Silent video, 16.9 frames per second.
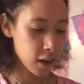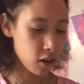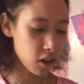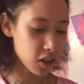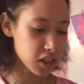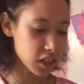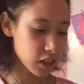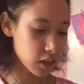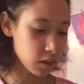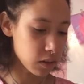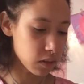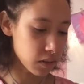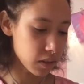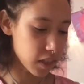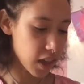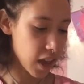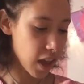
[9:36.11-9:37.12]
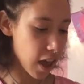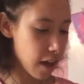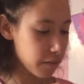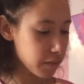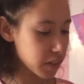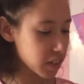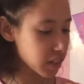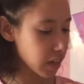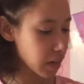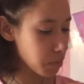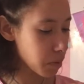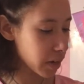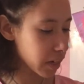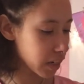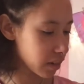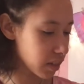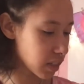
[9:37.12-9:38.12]
Also, they have a stamp
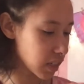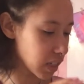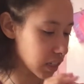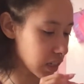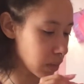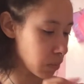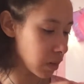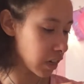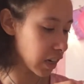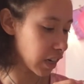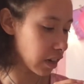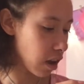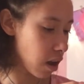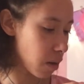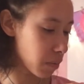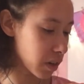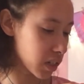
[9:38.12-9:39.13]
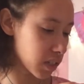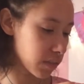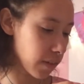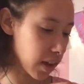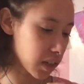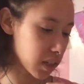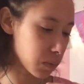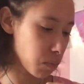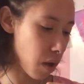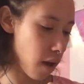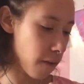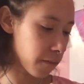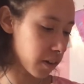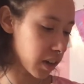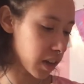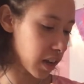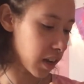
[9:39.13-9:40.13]
on here that says Community Commerce Fights
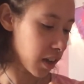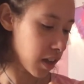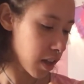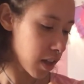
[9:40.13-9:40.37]
Poverty.